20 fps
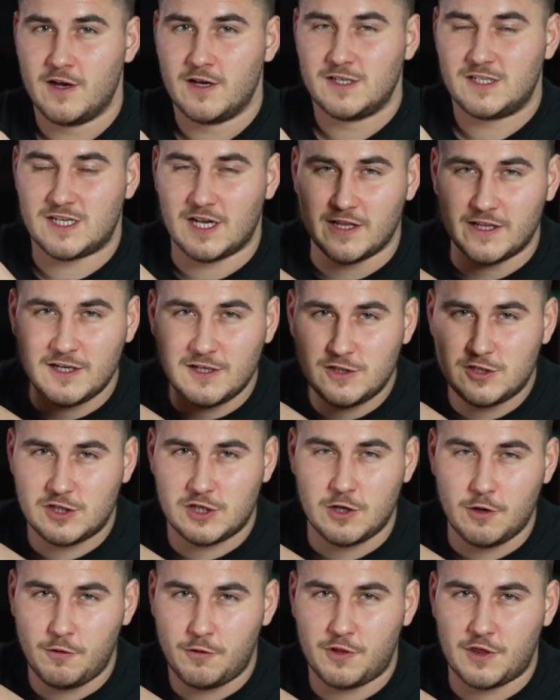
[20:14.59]
Selling
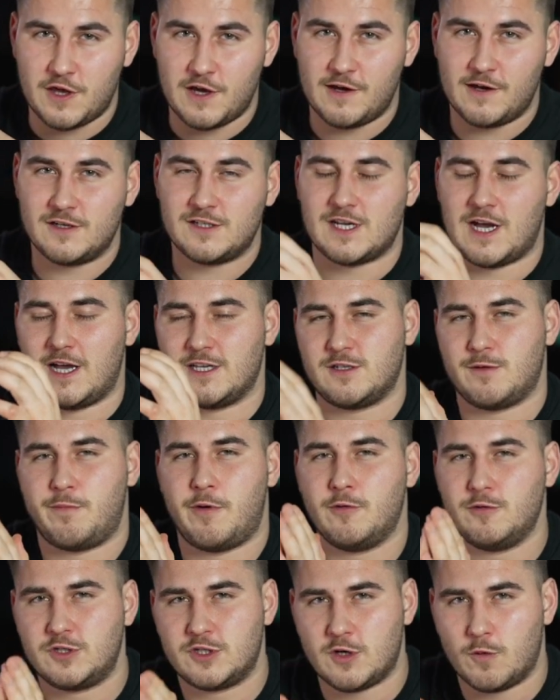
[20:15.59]
two things as
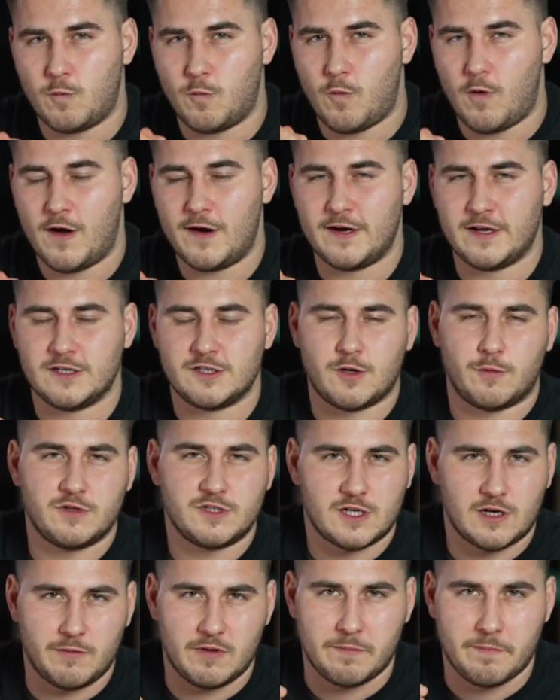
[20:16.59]
opposed to one is
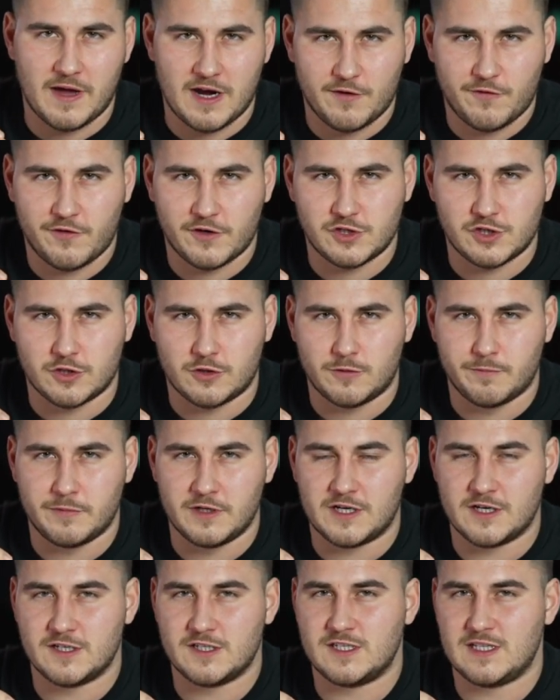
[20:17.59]
always going to be beneficial,
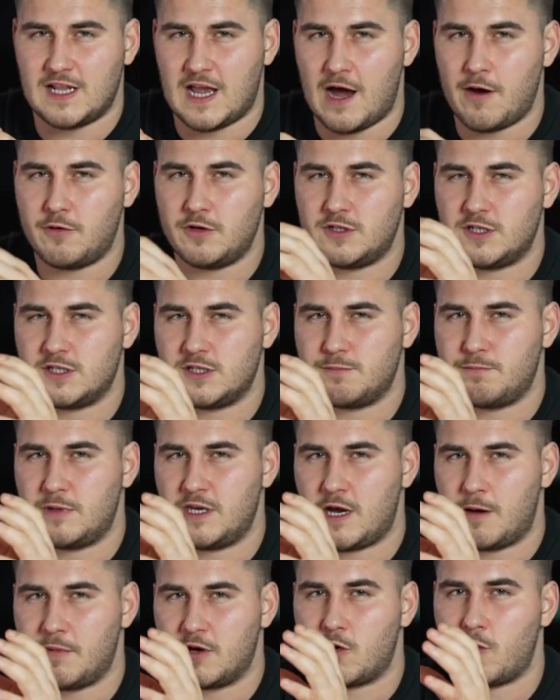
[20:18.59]
because now it doesn't
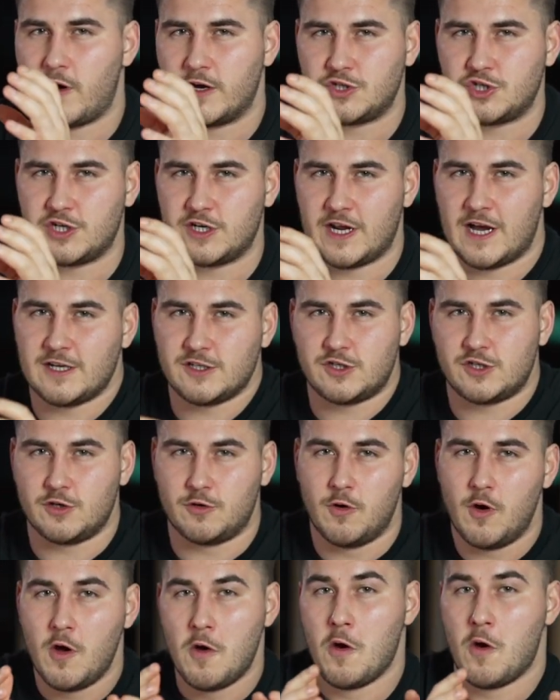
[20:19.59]
become a question as to